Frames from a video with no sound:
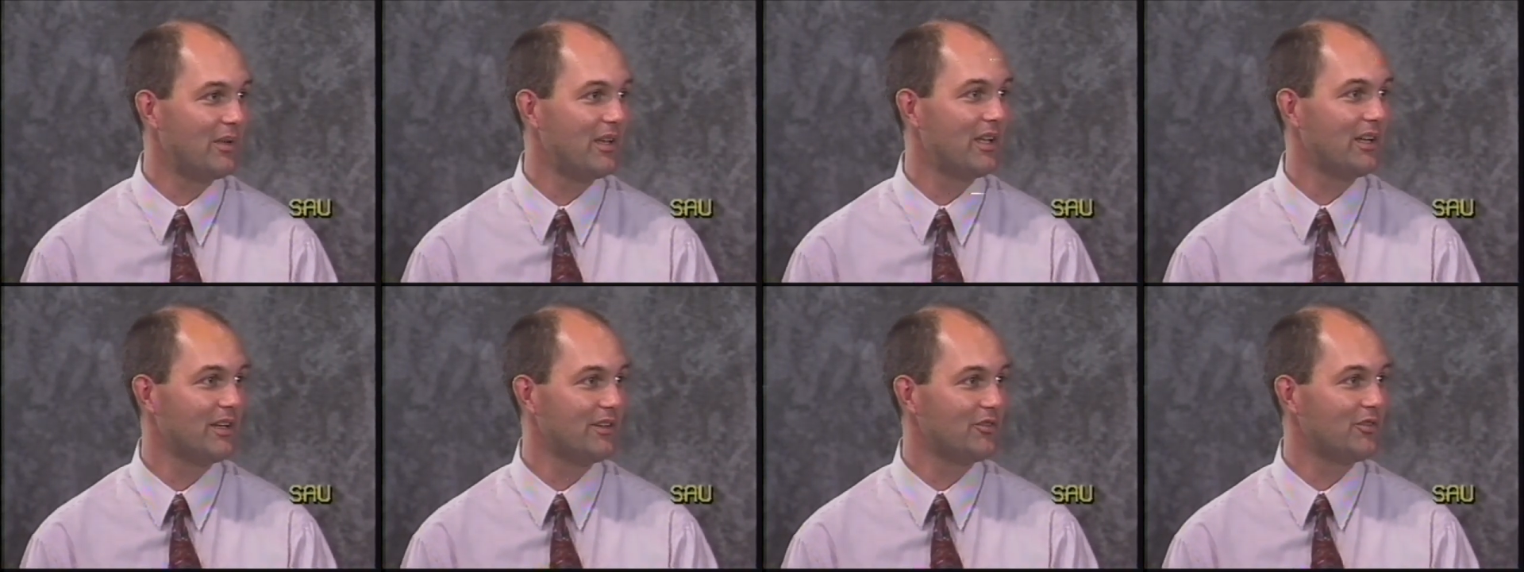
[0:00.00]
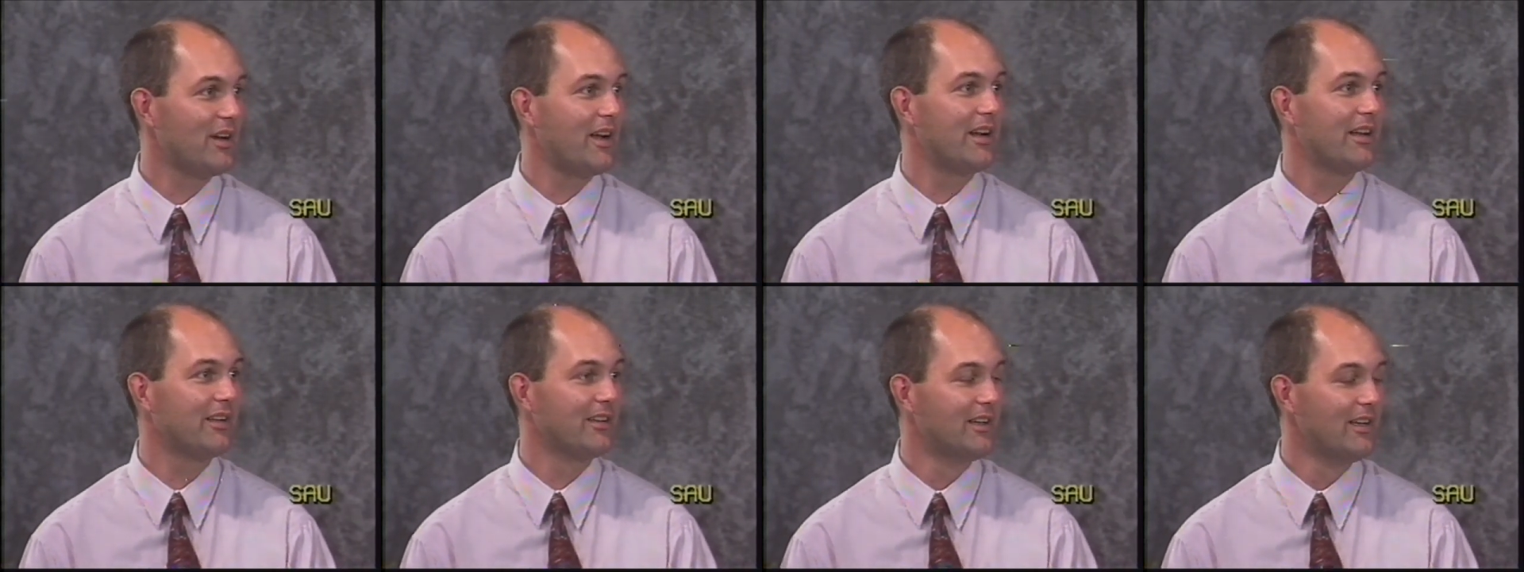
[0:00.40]
in and
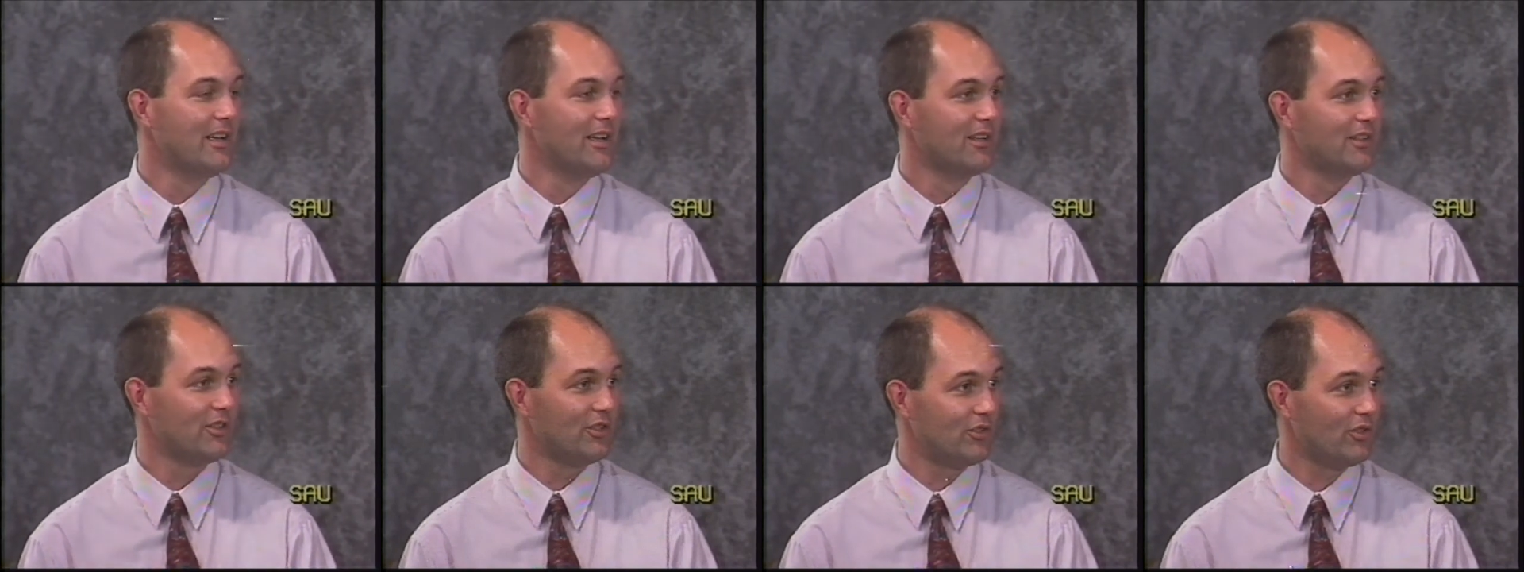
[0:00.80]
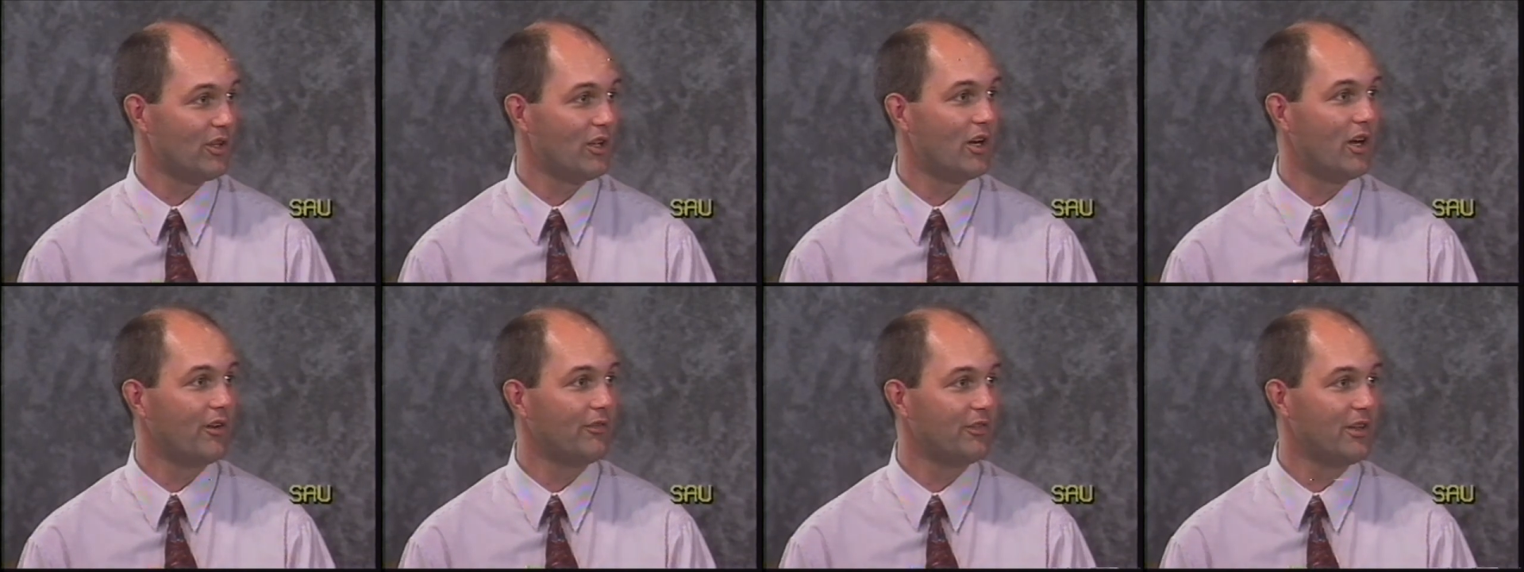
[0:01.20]
try to
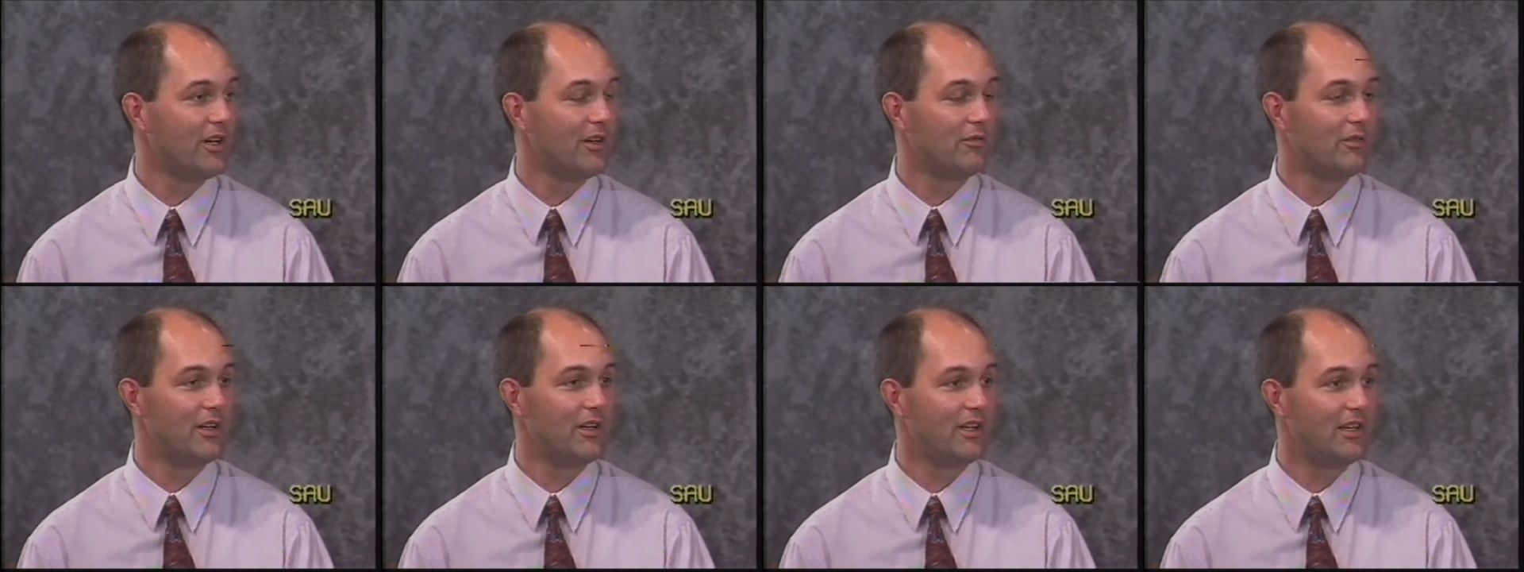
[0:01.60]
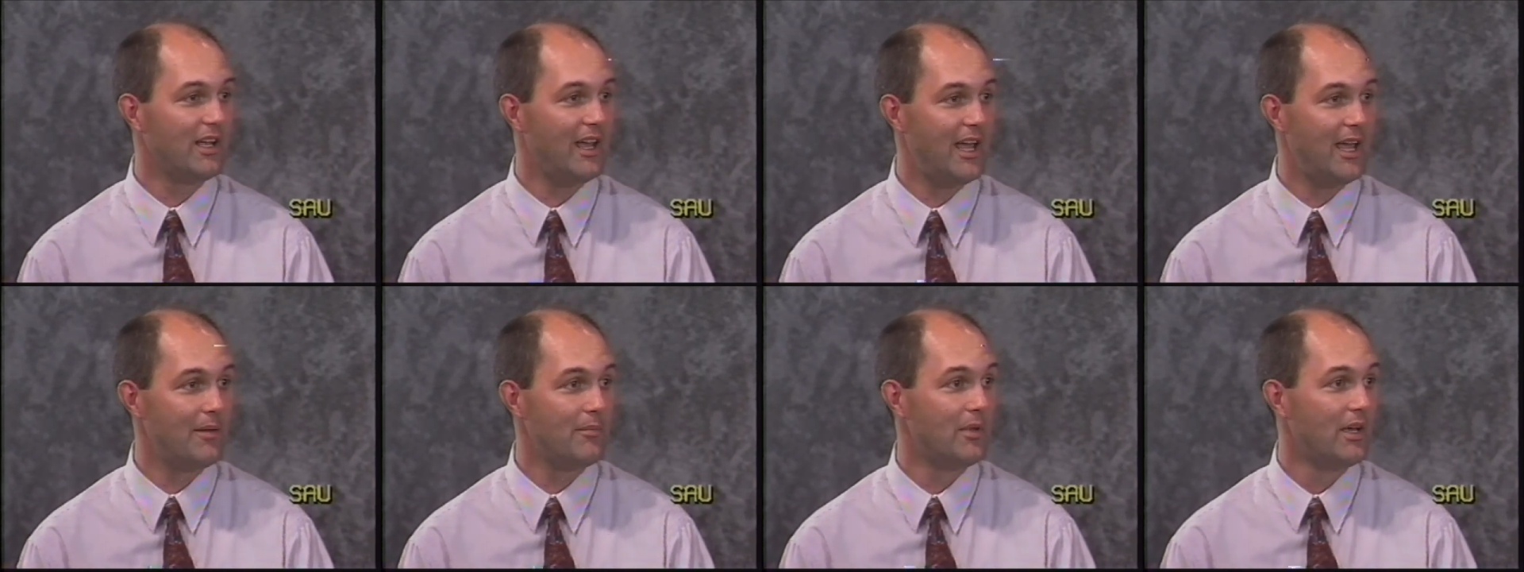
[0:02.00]
shut off their running
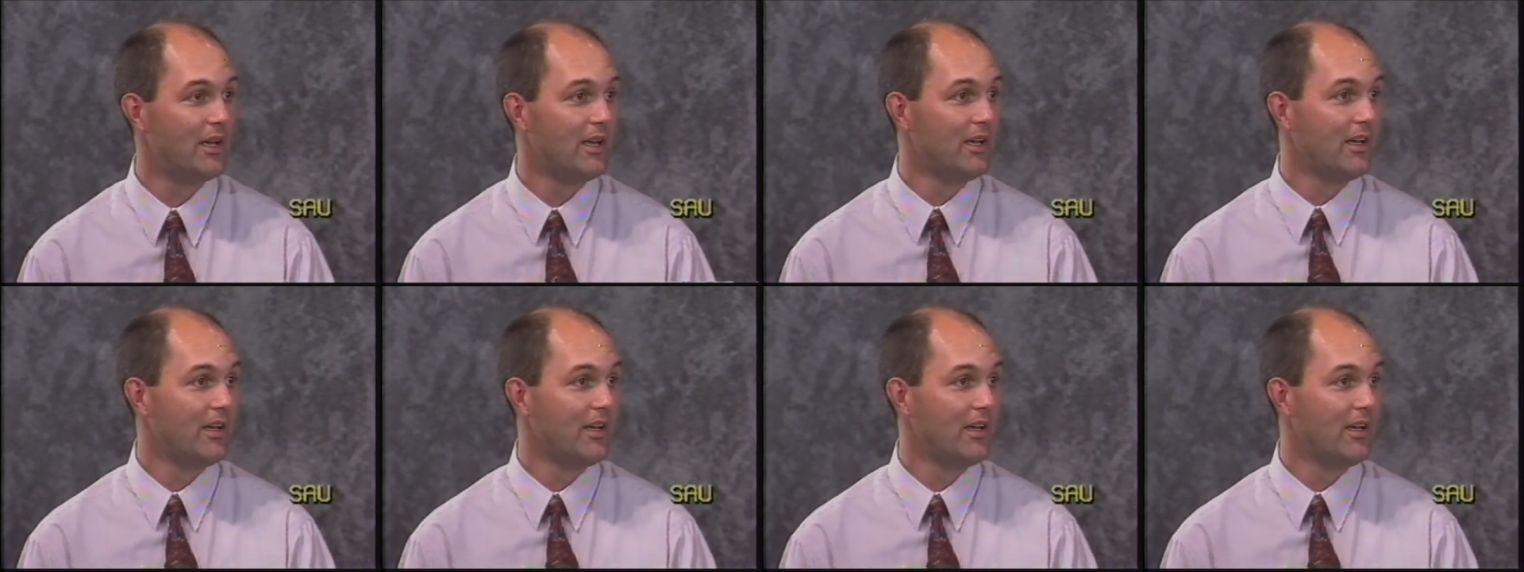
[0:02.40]
game.